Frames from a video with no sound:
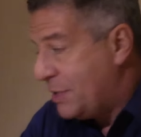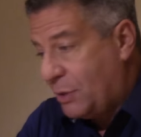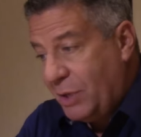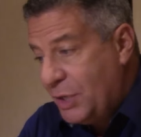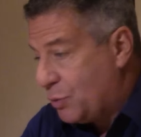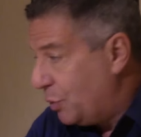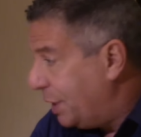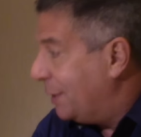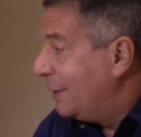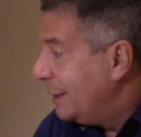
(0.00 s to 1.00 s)
is, is
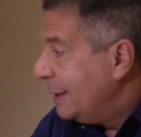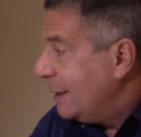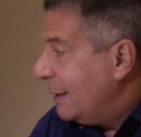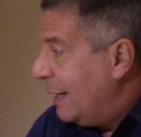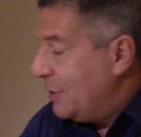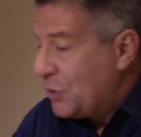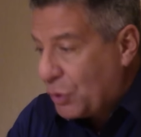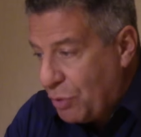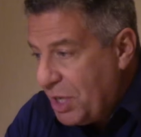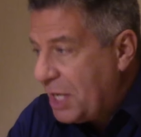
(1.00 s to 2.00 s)
real, and
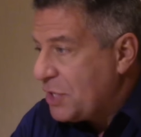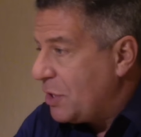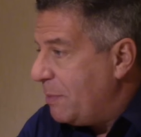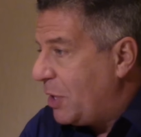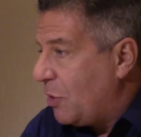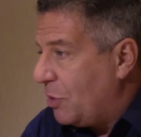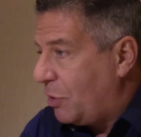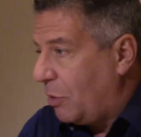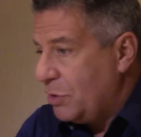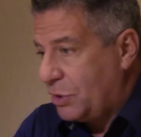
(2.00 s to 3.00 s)
screening is going to be
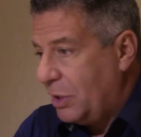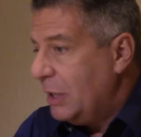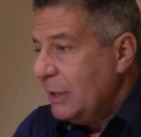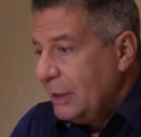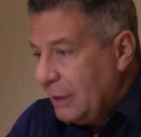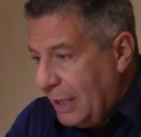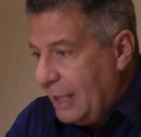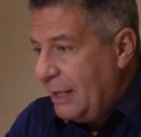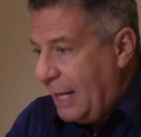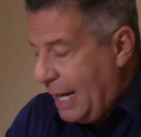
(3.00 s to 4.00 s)
called closely,
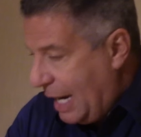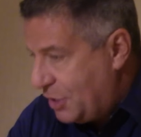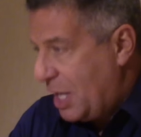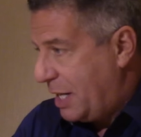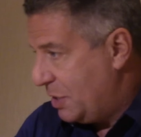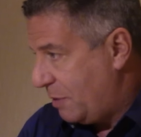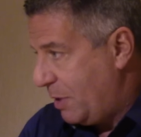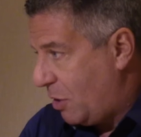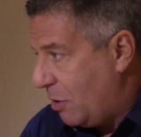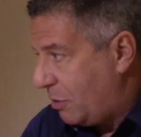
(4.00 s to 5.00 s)
and, and hand checking is going
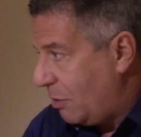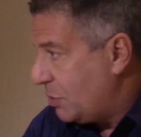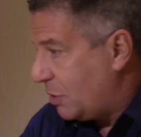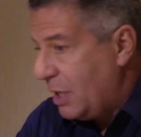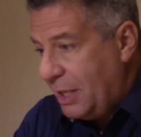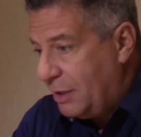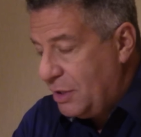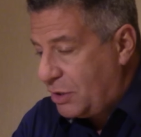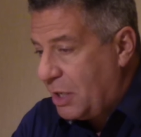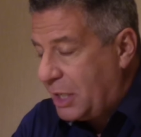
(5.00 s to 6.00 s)
to be called closely, and they're
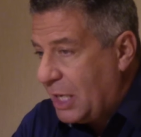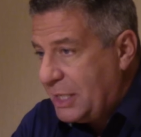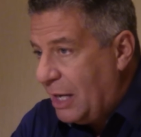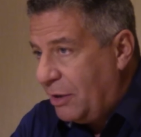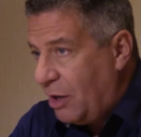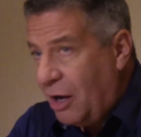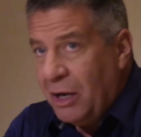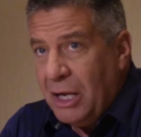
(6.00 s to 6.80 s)
just going to cut down on a,